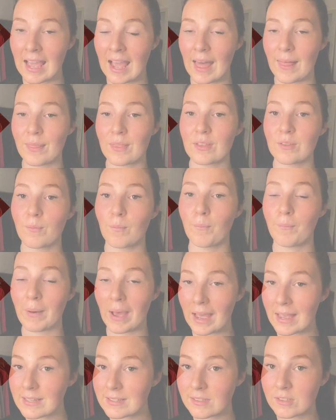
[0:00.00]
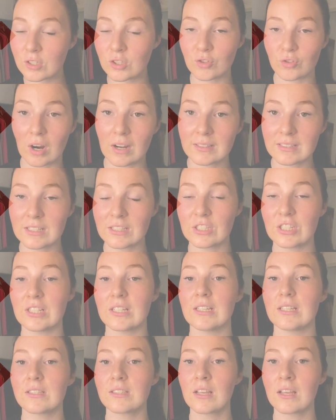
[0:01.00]
and the best
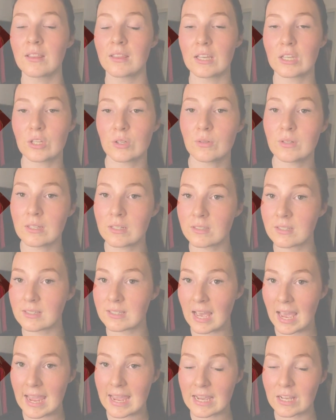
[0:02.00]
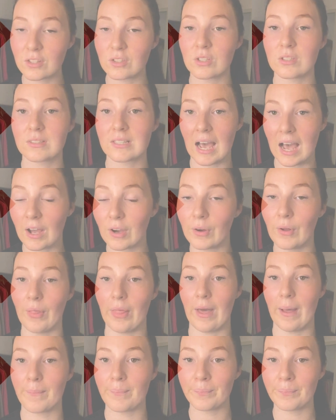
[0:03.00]
strategies that you need to take to tackle
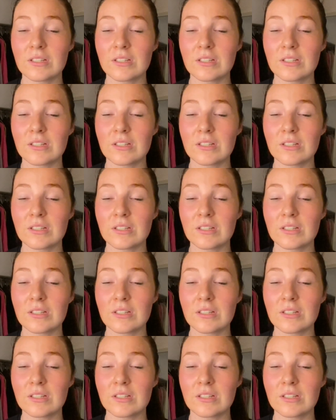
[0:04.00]
them.